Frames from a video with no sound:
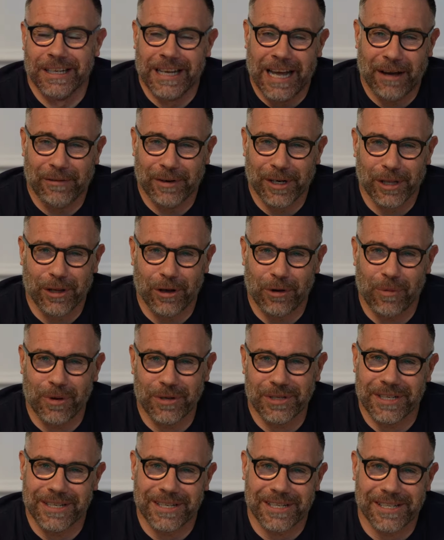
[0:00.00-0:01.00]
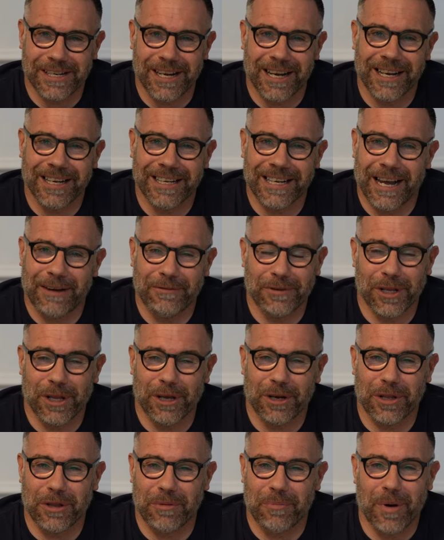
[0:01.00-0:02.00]
having a look what's inside, having a
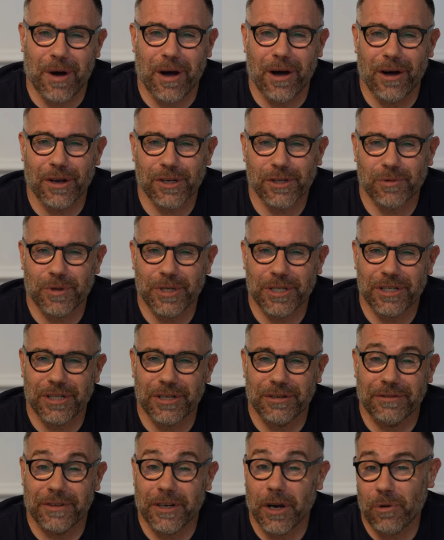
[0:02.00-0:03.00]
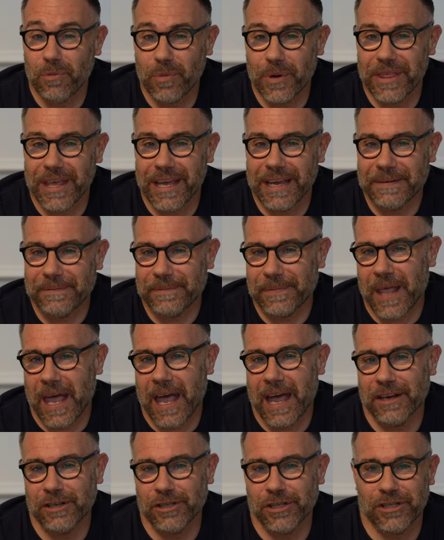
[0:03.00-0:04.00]
look at the parts which have come with it,
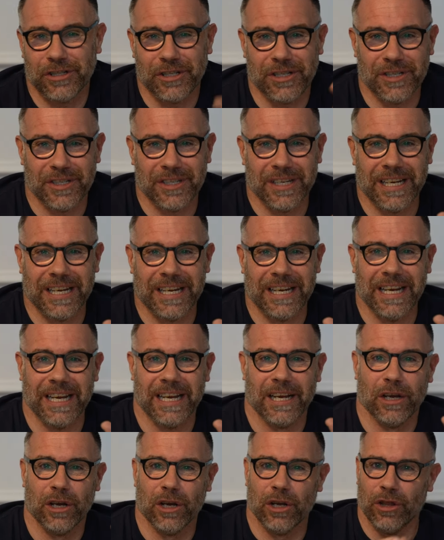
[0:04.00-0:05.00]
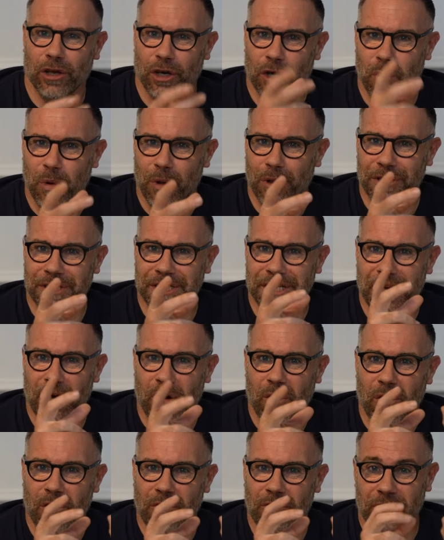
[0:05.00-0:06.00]
just to see the quality
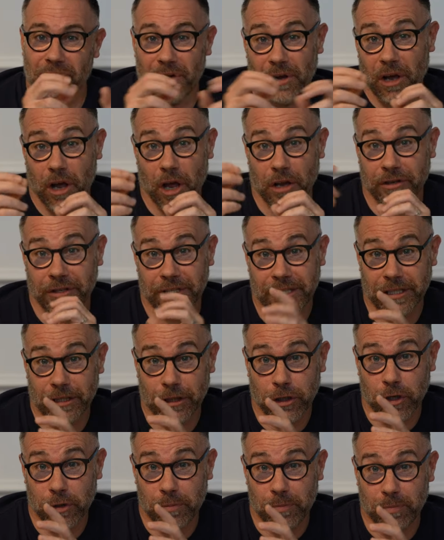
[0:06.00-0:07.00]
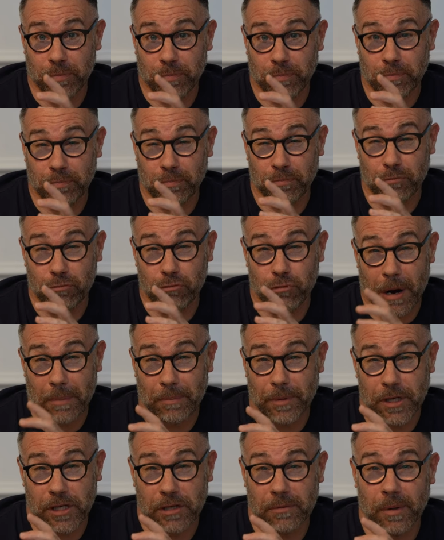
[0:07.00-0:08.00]
of a good
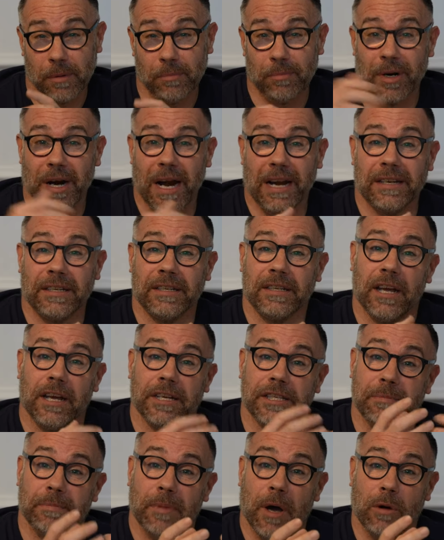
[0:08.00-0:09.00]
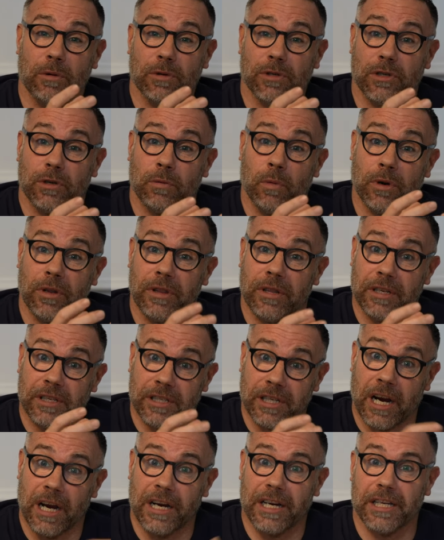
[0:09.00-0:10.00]
reputable brand as opposed to one of the
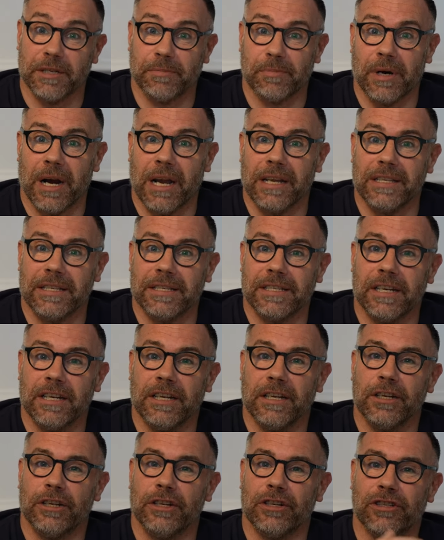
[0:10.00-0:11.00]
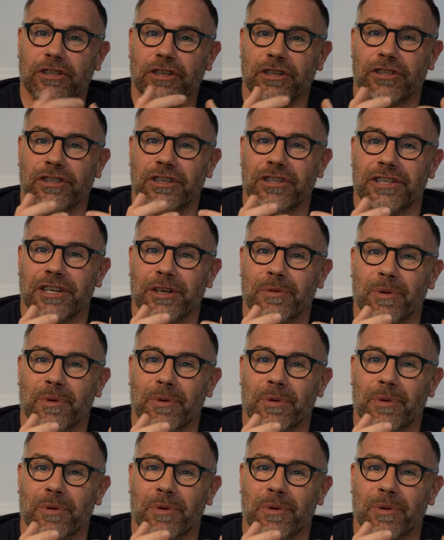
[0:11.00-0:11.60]
Chinese brands, just to see